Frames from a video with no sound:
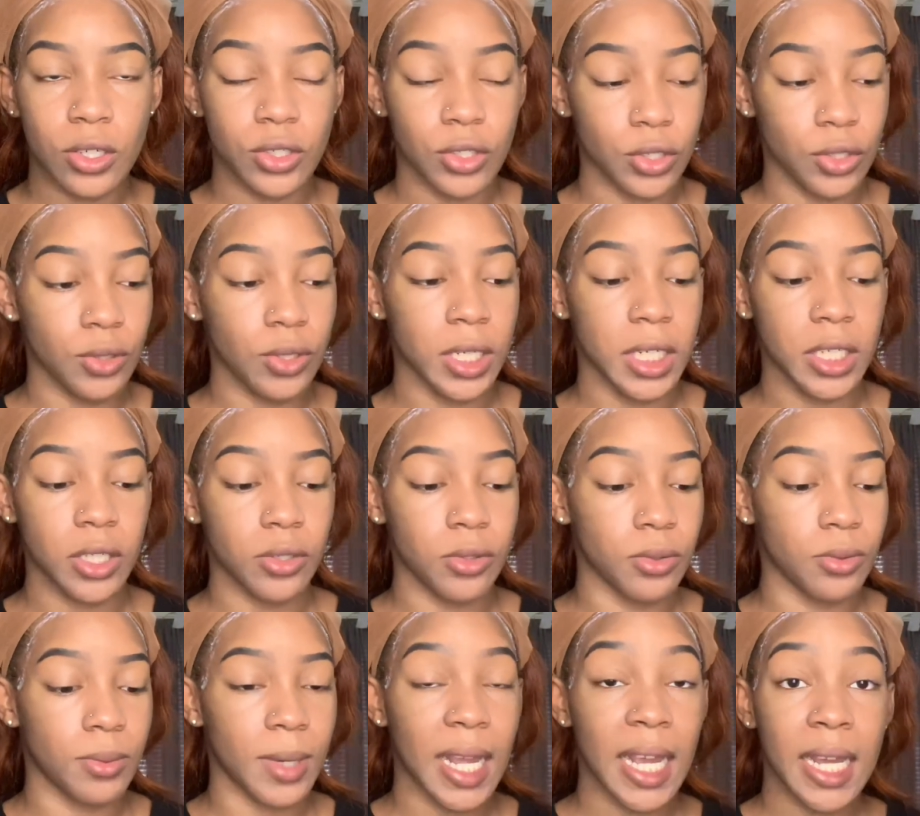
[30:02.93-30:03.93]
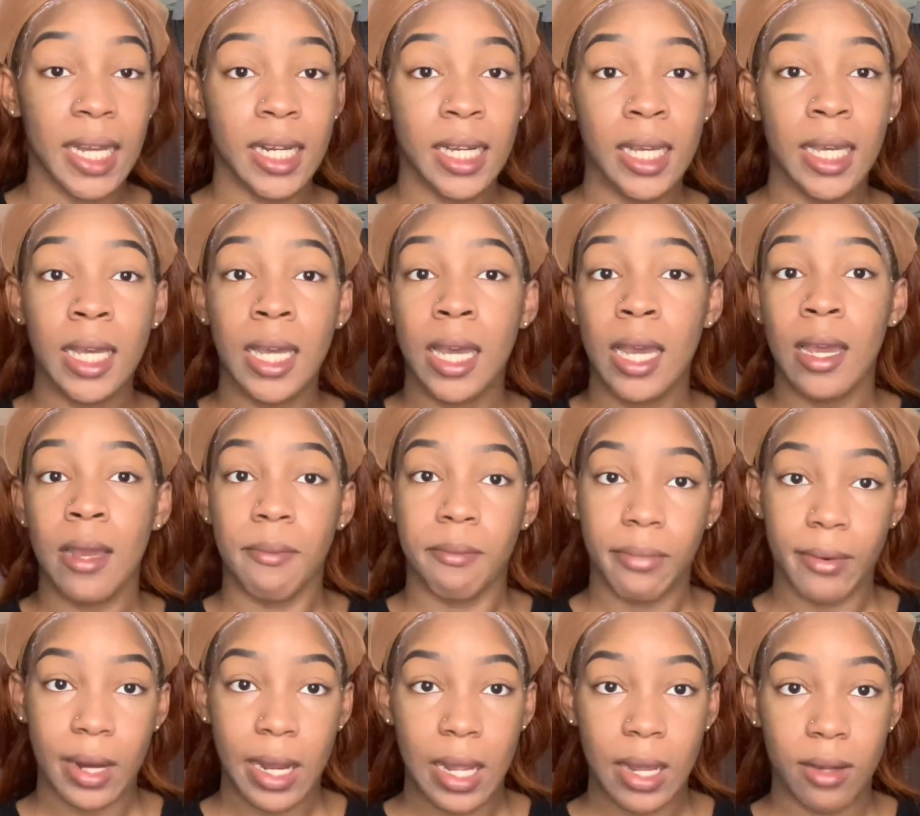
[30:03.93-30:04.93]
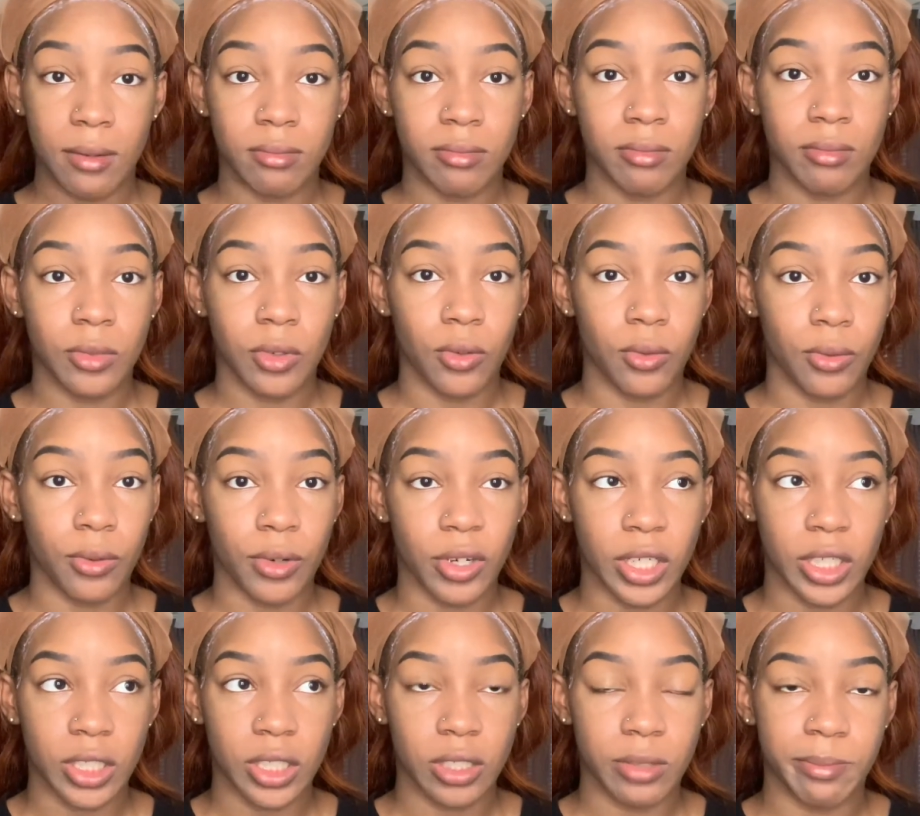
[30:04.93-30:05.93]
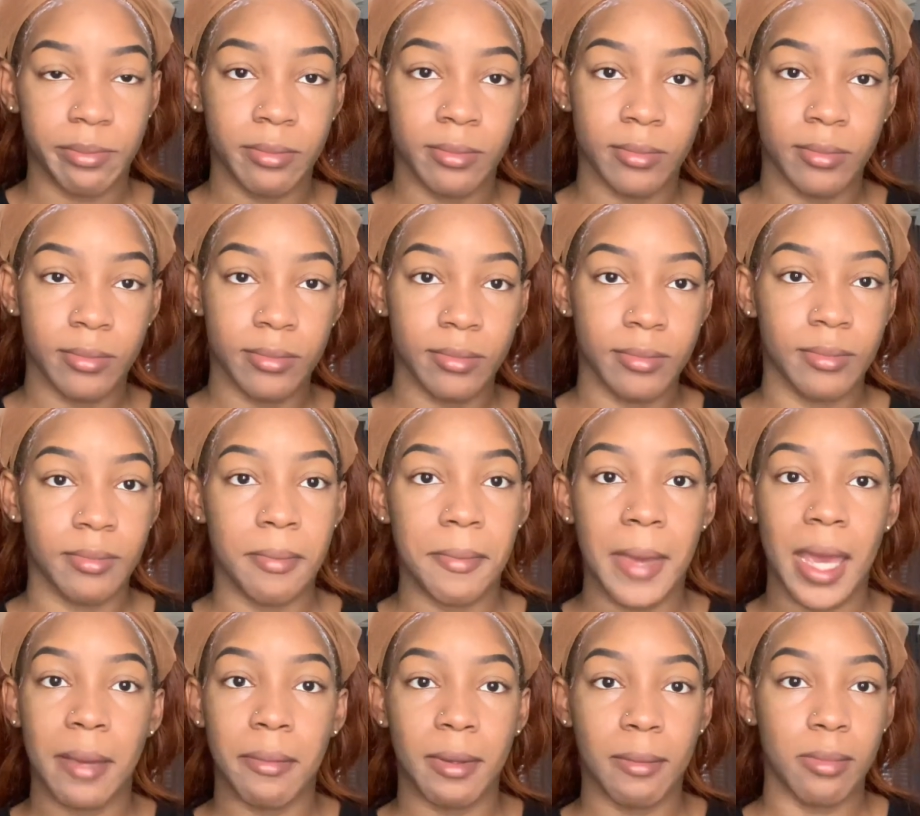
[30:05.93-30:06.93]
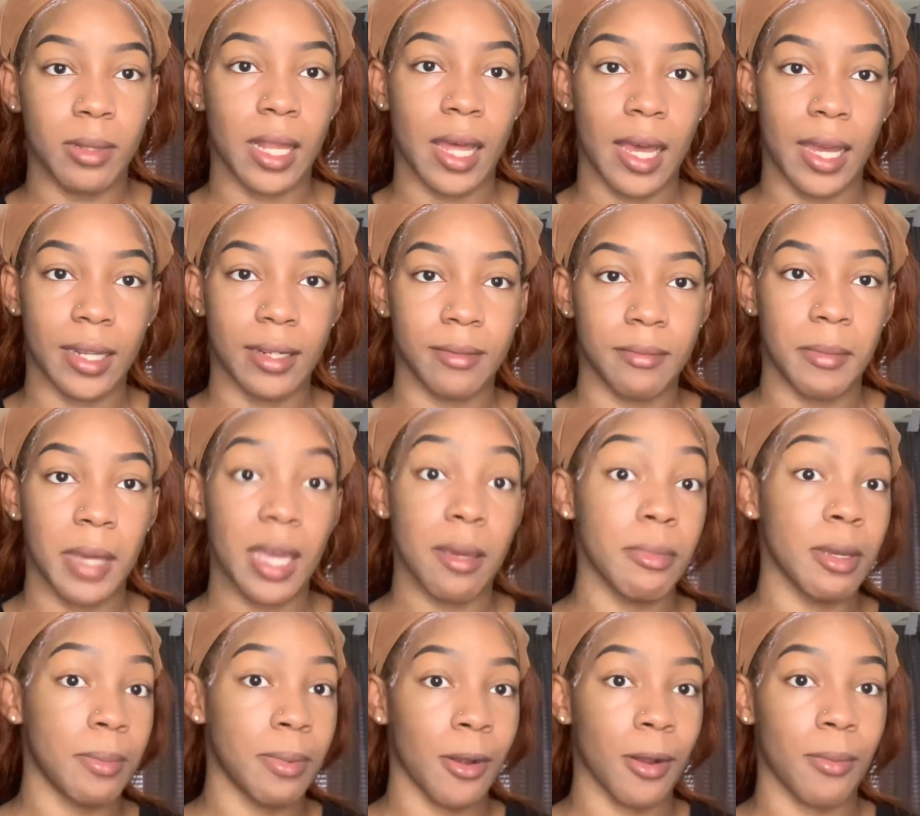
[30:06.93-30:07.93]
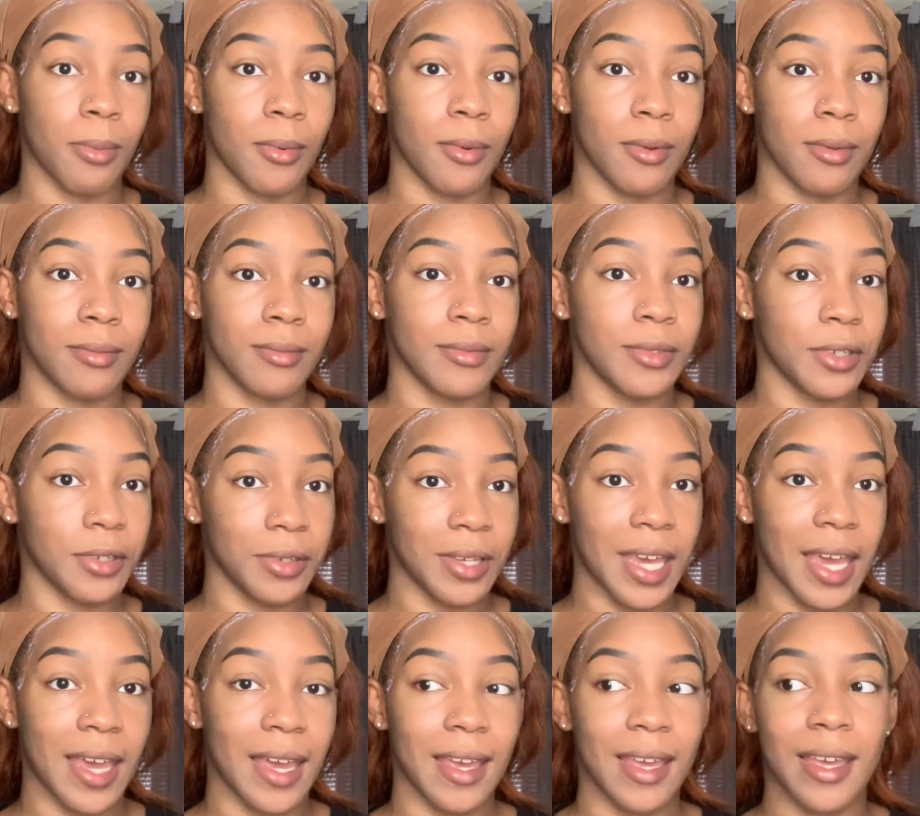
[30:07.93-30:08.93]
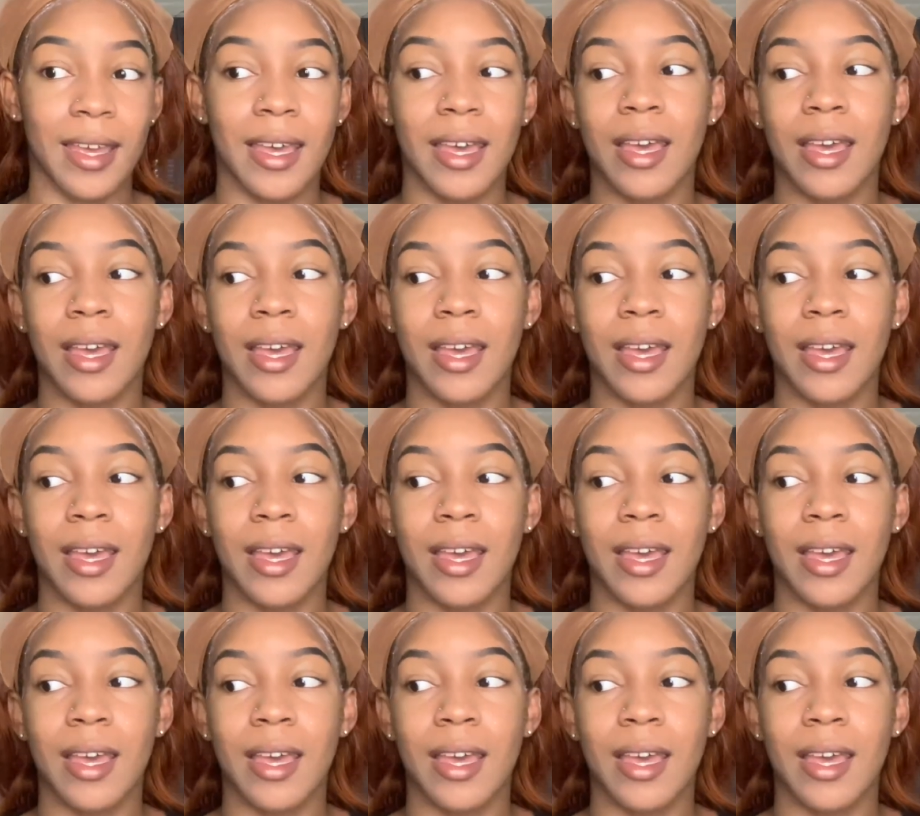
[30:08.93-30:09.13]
you can either do red, brown, orange, maybe blonde, maybe purple, okay?